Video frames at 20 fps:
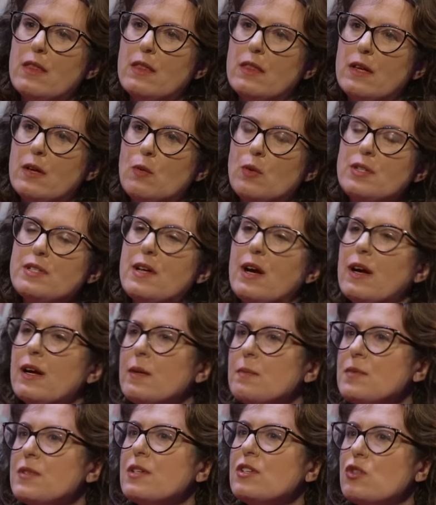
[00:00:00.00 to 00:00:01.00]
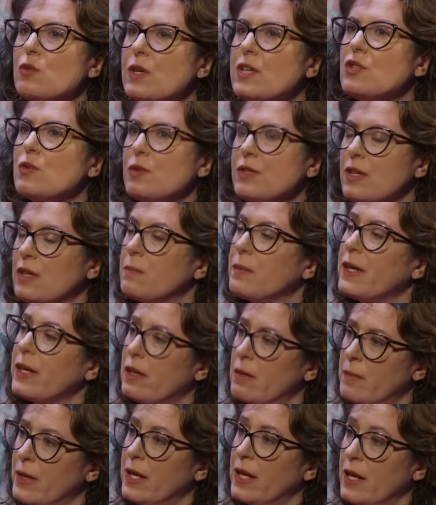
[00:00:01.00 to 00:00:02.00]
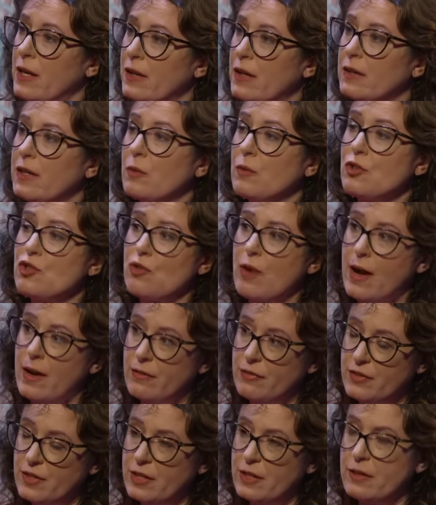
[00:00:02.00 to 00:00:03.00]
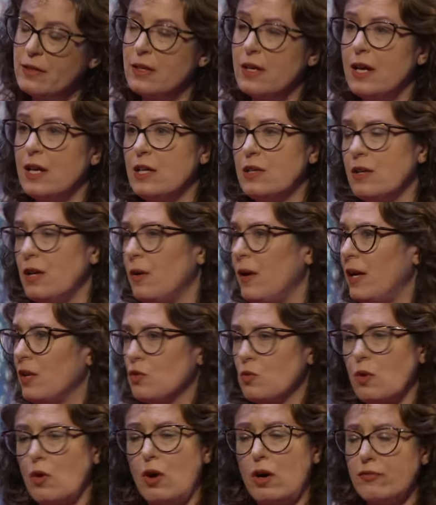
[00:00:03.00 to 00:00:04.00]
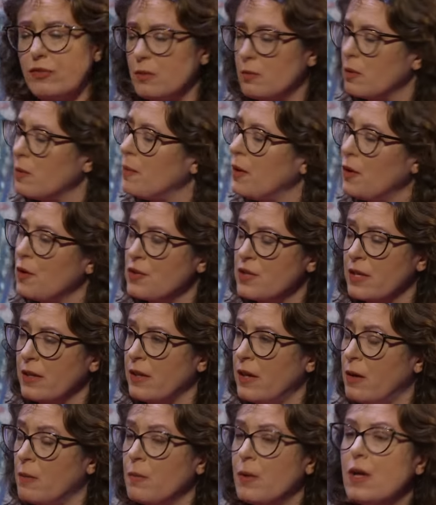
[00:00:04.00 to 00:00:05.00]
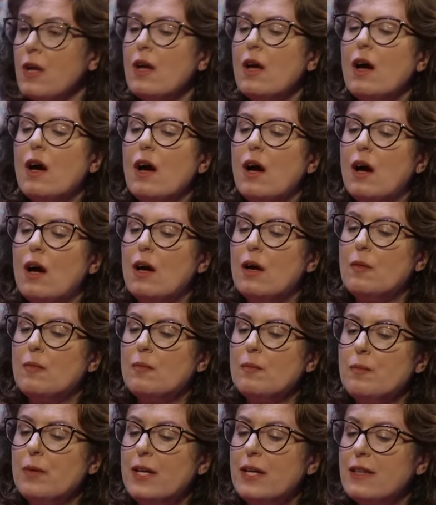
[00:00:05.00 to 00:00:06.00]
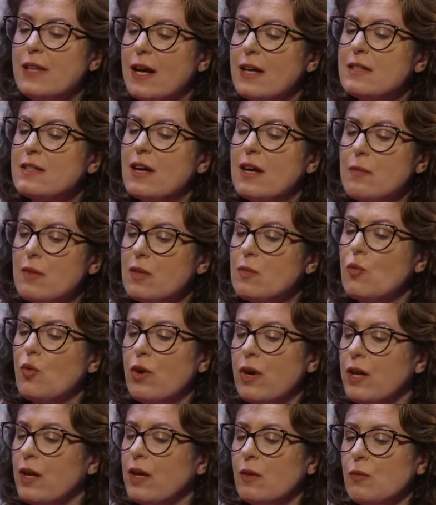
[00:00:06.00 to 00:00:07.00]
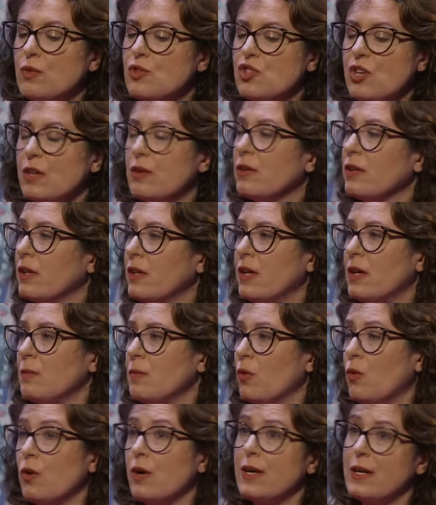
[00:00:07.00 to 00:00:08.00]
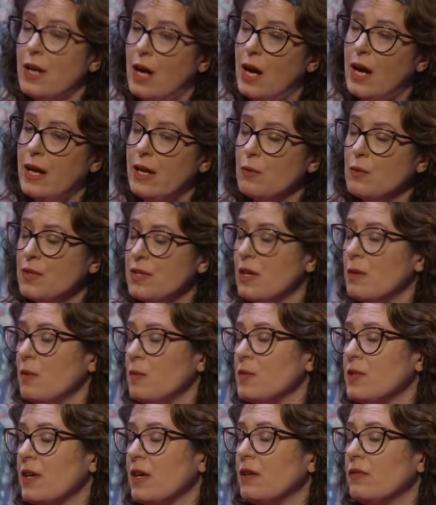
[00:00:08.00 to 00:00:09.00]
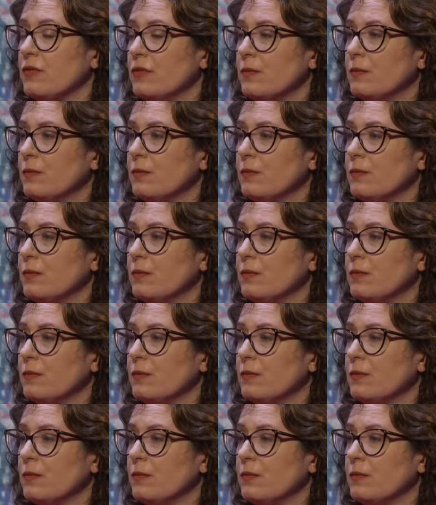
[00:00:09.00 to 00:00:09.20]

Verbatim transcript: there were times the tweets were done by committee, that they were drafted, that aide, you know aides were often proposing them. Um, but at that time of the morning, it was generally him, or at night, it was him himself.